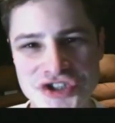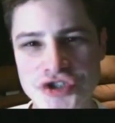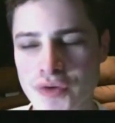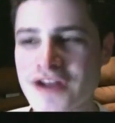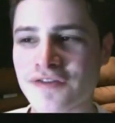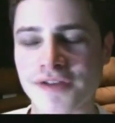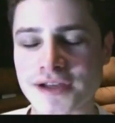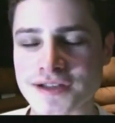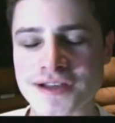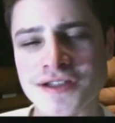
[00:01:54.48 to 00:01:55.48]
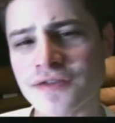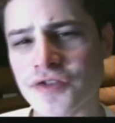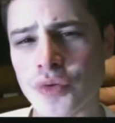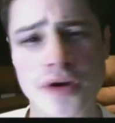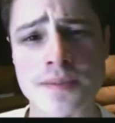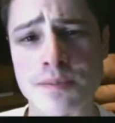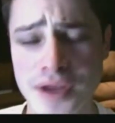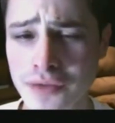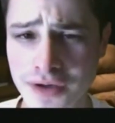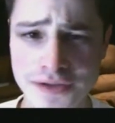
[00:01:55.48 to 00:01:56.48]
another bitch slap to keep him in
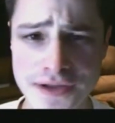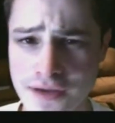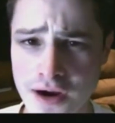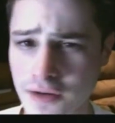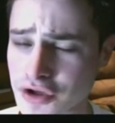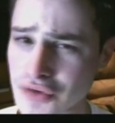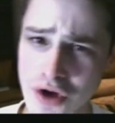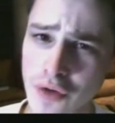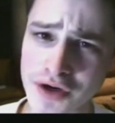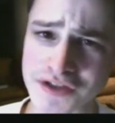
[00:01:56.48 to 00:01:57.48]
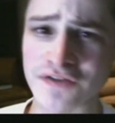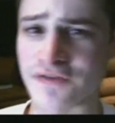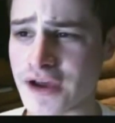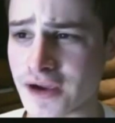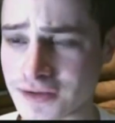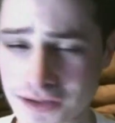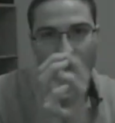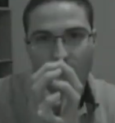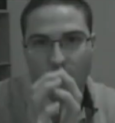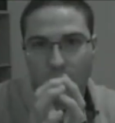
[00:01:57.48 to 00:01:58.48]
place. However, I'm not so
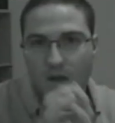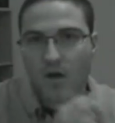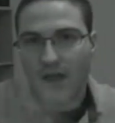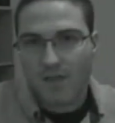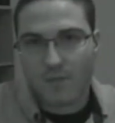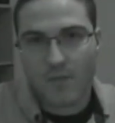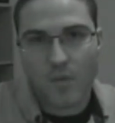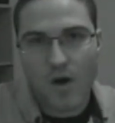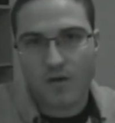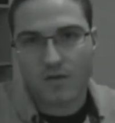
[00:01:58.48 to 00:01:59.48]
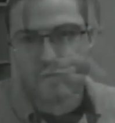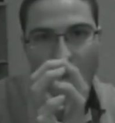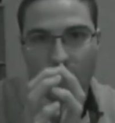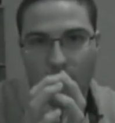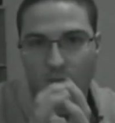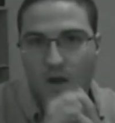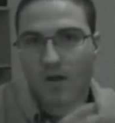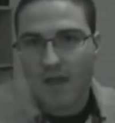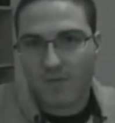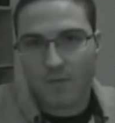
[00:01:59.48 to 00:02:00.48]
sure. You see, PCS
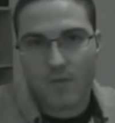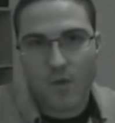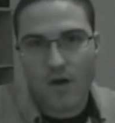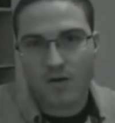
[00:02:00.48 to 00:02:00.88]
has now expanded